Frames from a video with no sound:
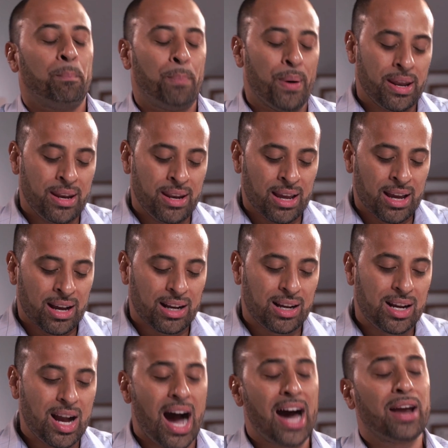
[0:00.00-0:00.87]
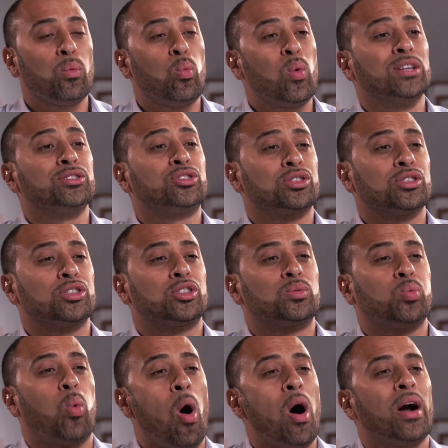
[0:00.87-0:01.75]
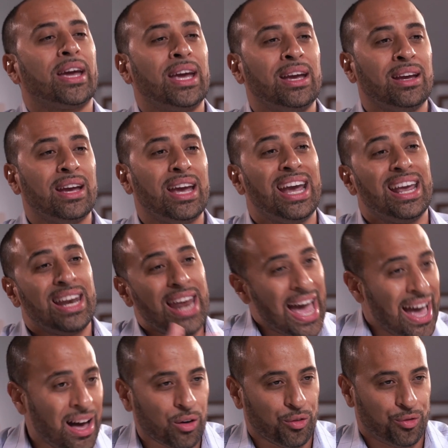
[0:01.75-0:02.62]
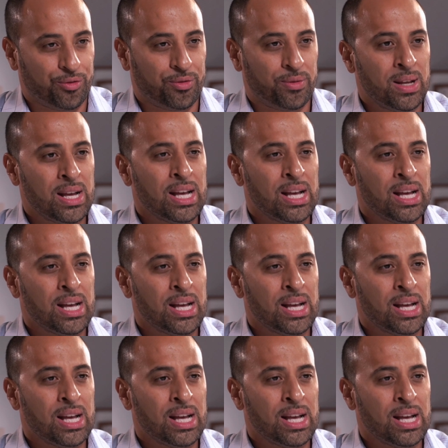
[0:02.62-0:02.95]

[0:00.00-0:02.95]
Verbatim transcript: but God wants us walking in health.